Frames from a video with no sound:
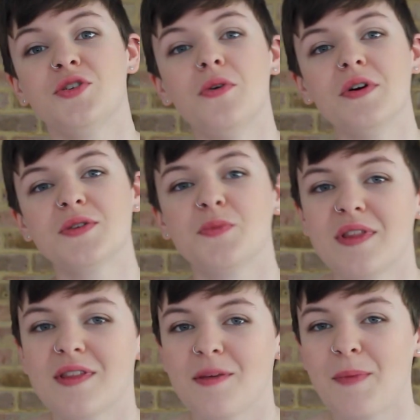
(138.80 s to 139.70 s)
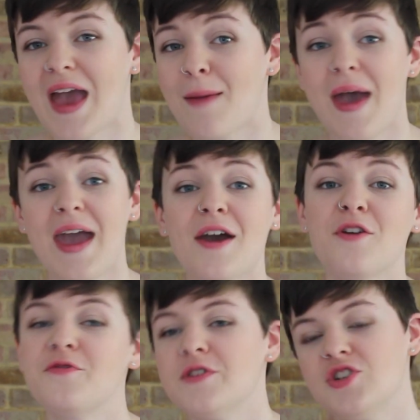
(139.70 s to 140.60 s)
talks with the BMA
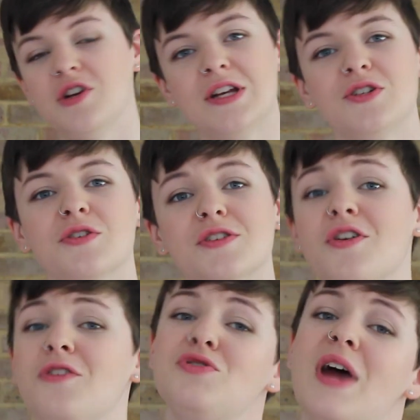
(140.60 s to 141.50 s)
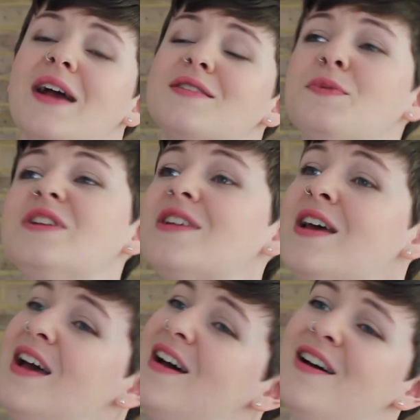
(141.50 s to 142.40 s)
over junior doctors' contracts, which...
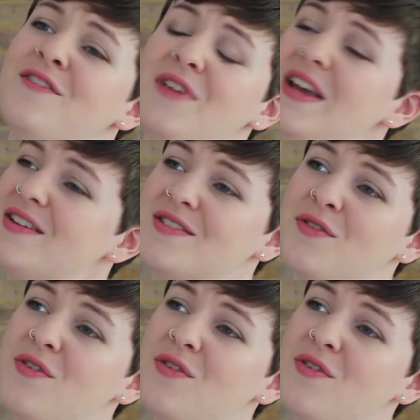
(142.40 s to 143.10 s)
fingers